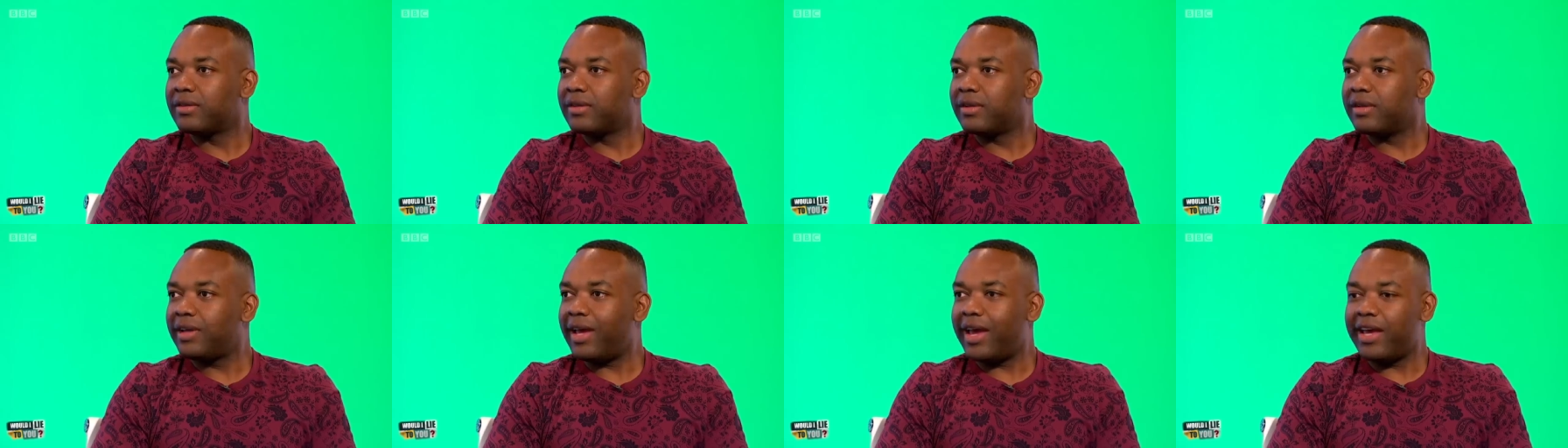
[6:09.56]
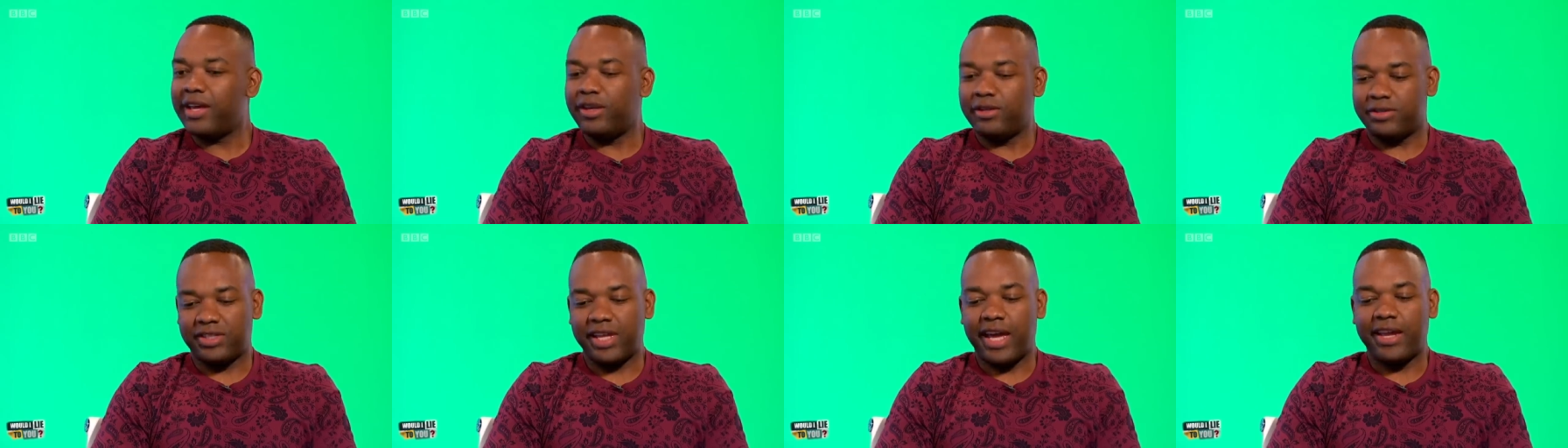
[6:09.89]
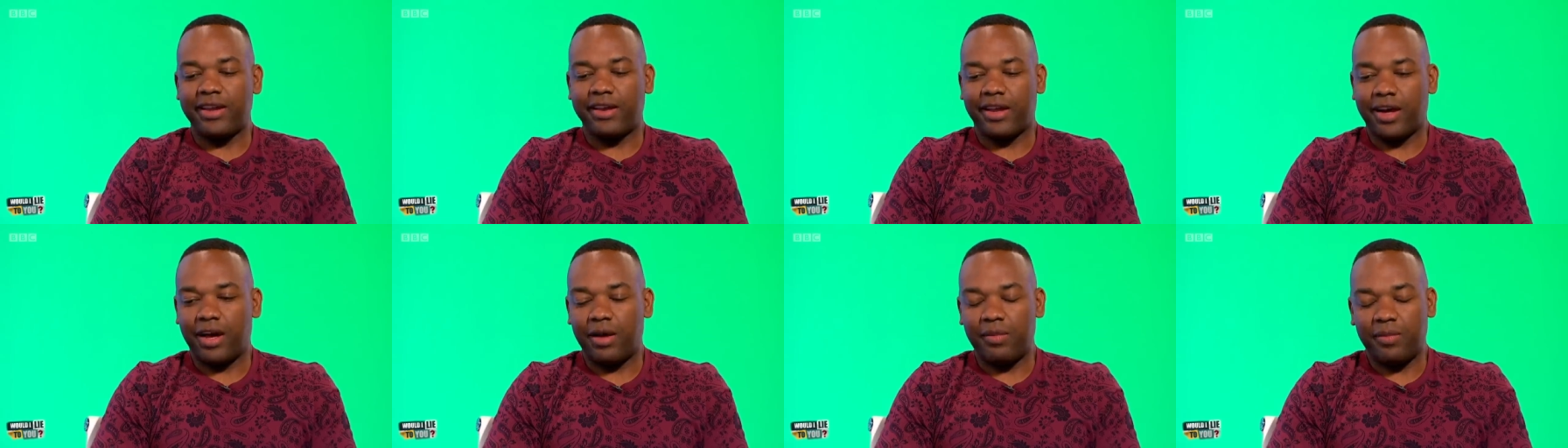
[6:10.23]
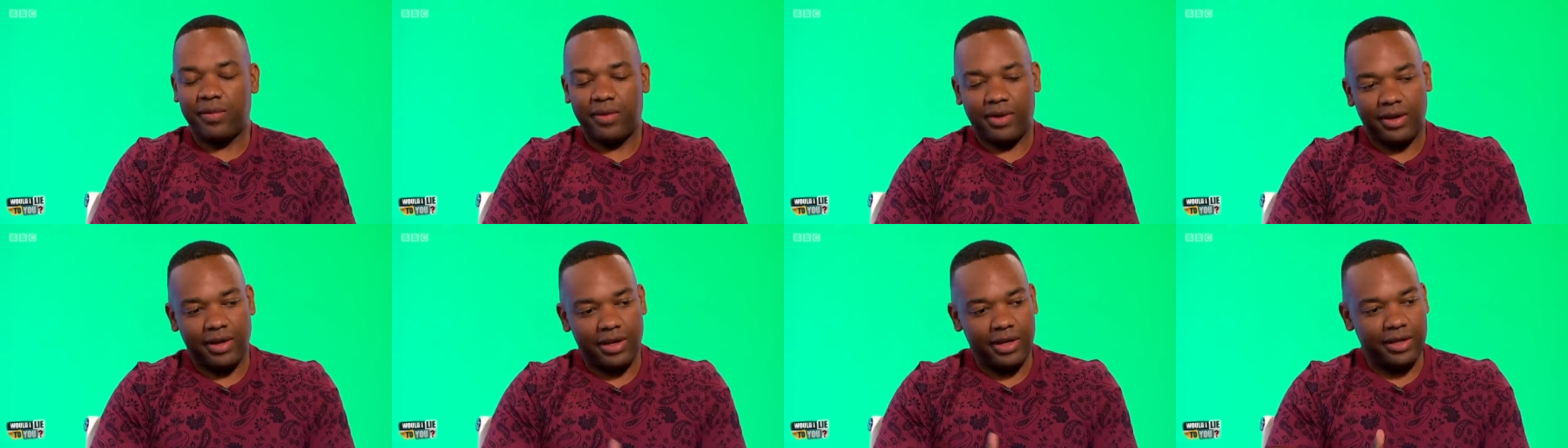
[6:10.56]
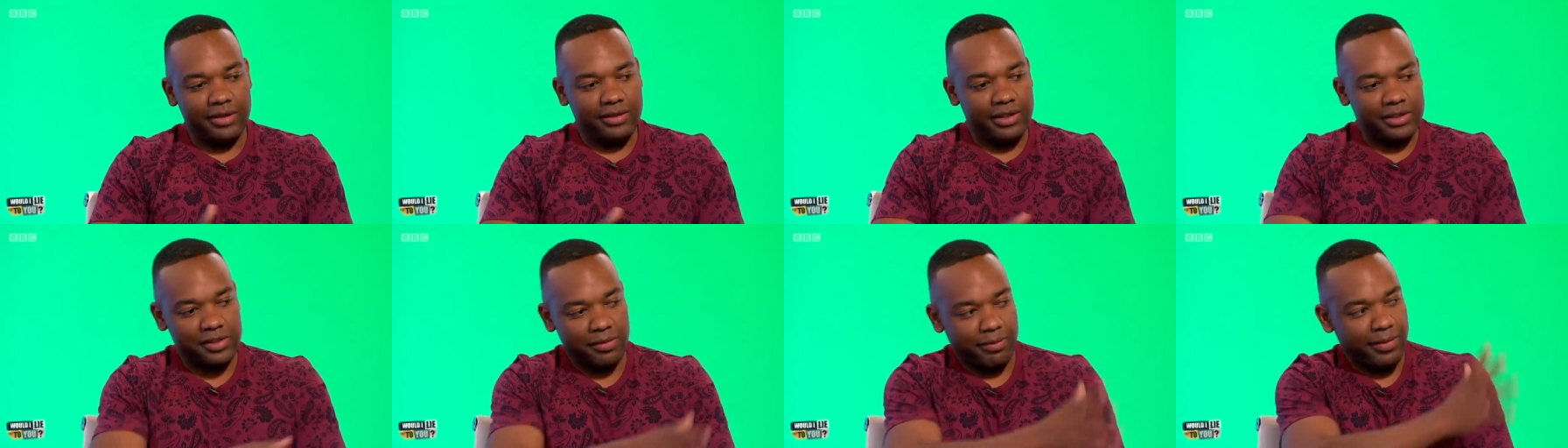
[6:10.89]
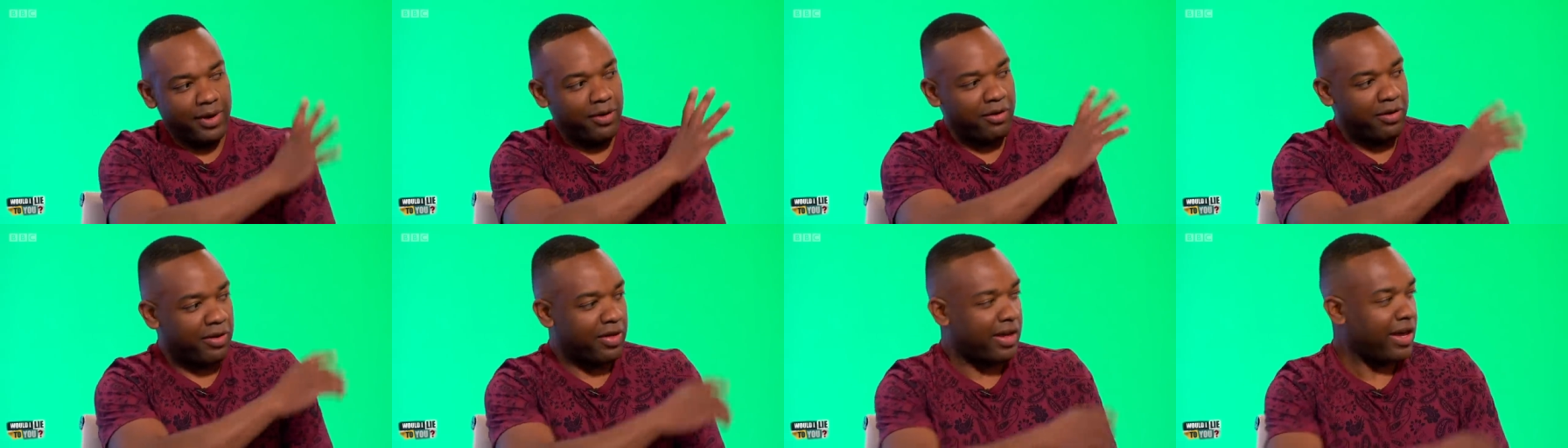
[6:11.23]
Yeah, you stand up, there's a
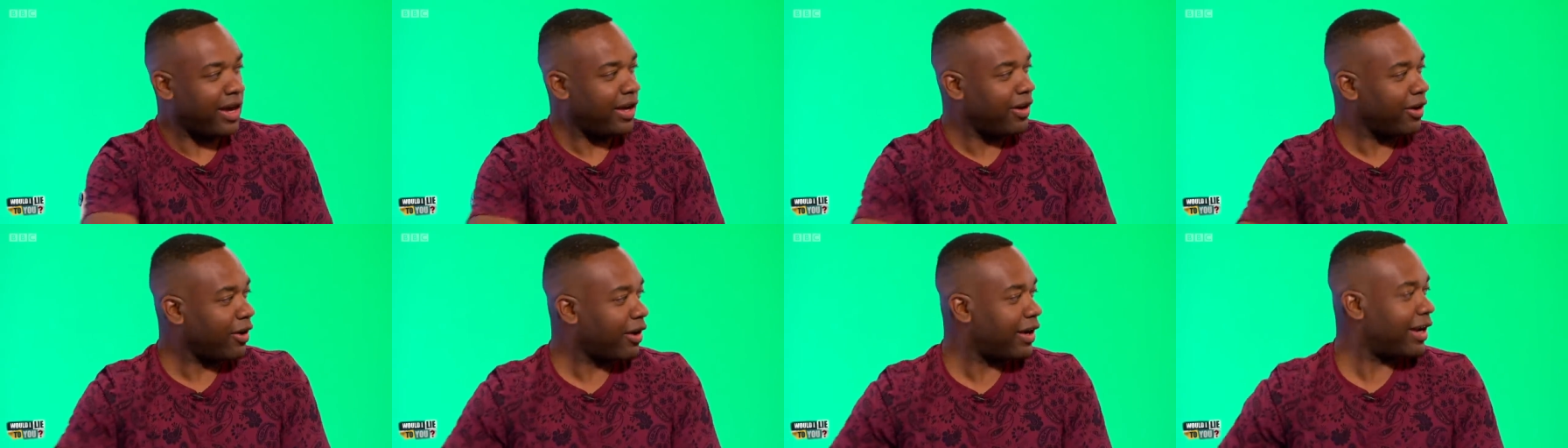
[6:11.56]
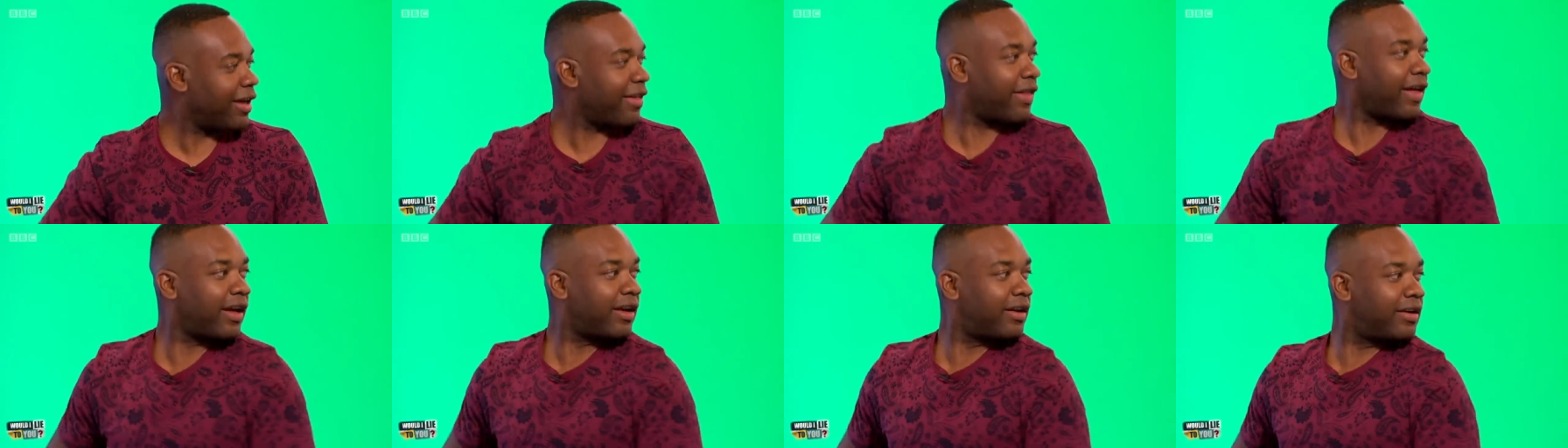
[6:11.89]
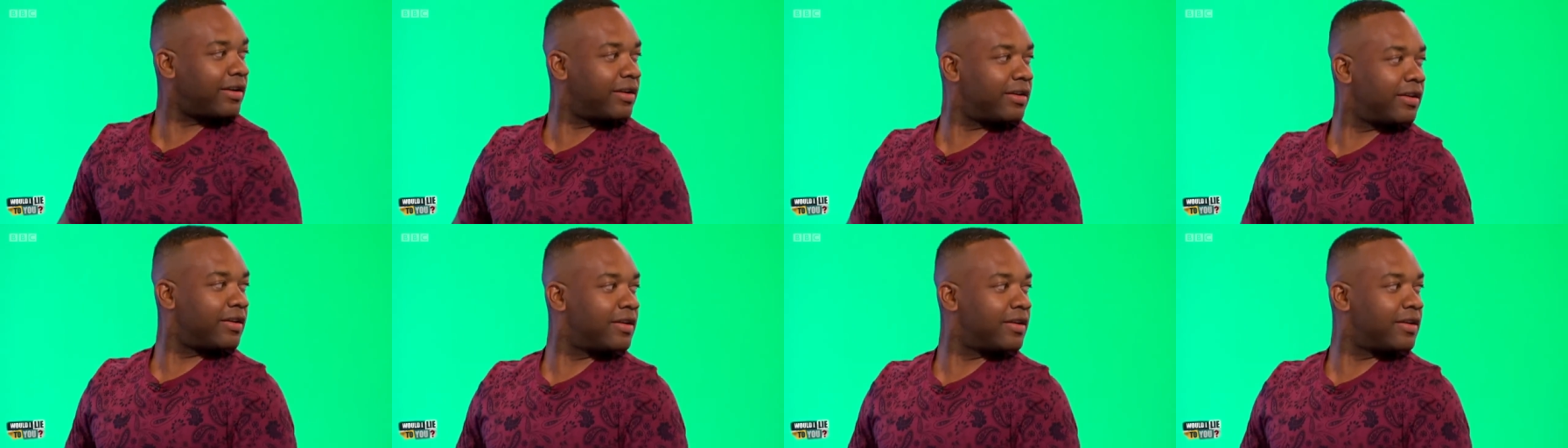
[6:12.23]
mirror there, you go like that.